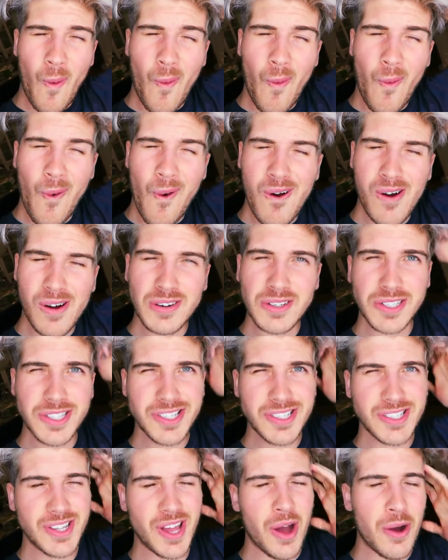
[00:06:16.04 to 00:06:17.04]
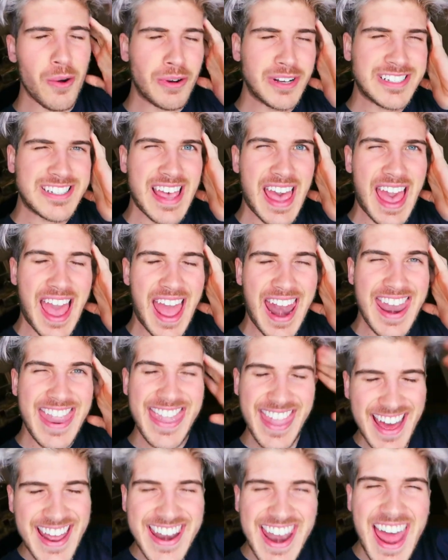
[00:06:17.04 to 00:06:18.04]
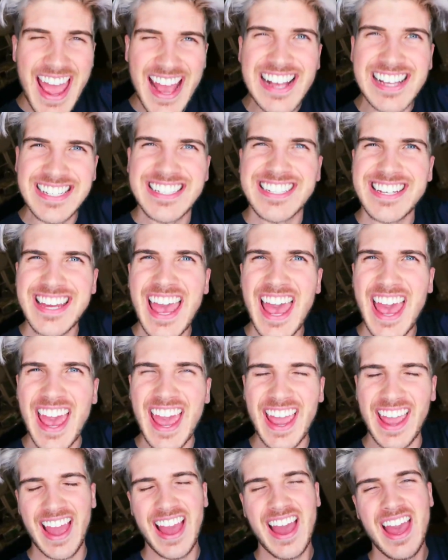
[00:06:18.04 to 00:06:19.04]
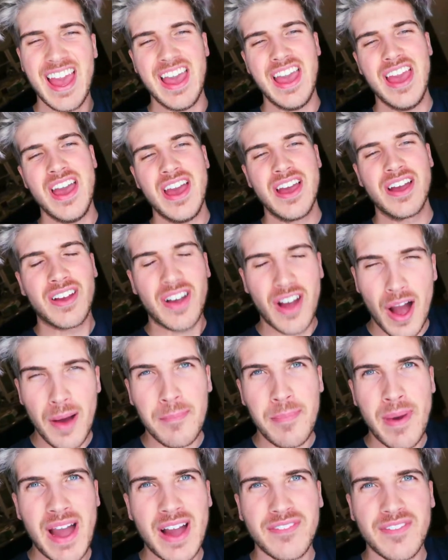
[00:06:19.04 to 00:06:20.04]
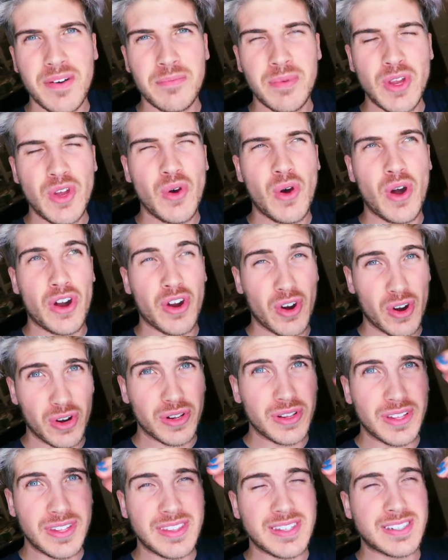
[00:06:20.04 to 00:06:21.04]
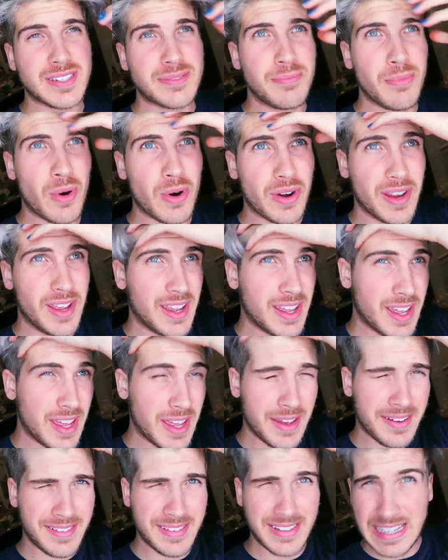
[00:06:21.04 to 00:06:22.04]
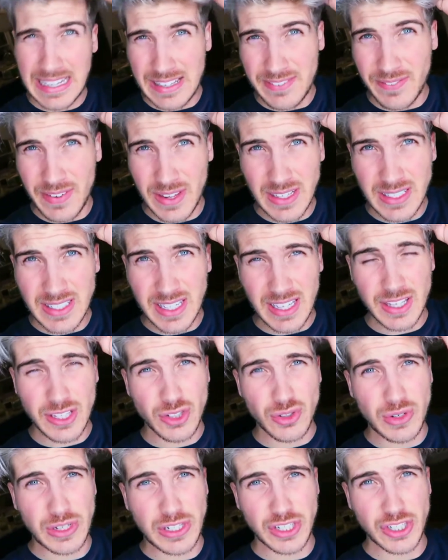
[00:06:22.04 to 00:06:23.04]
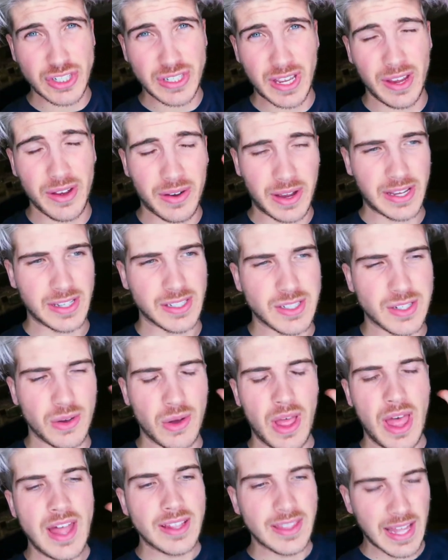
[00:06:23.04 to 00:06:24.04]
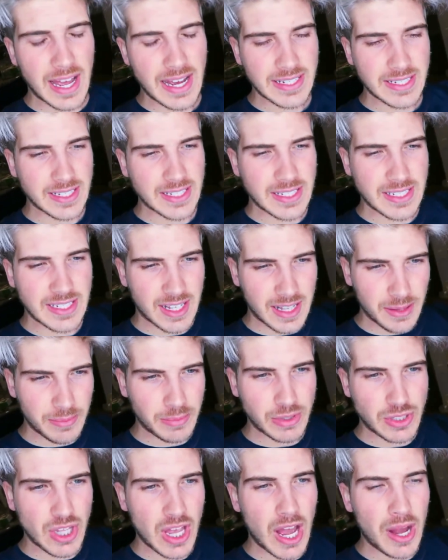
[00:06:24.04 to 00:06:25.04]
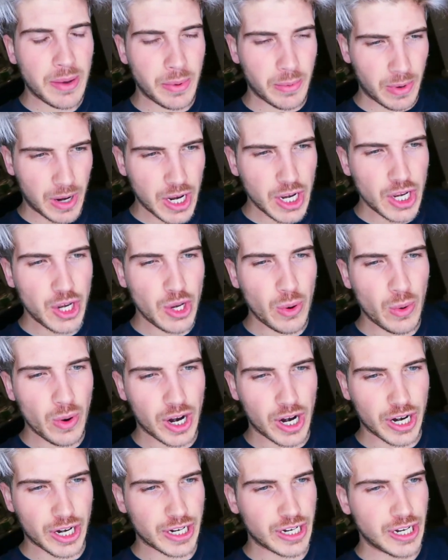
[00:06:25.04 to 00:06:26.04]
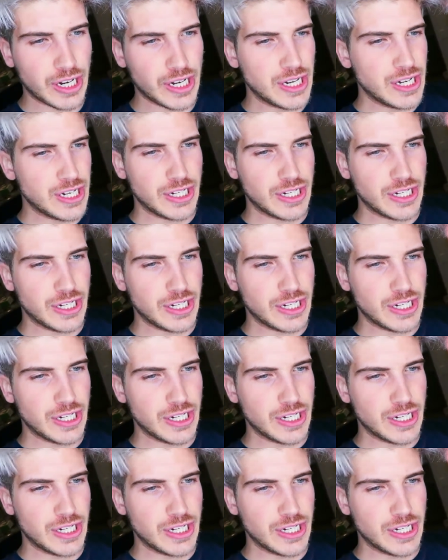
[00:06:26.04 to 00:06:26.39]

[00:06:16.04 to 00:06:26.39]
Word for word: oh, so it's the next day. Got back from New York early this morning. It, it feels like the strangest day. Okay, so last clip you saw, we were in New York.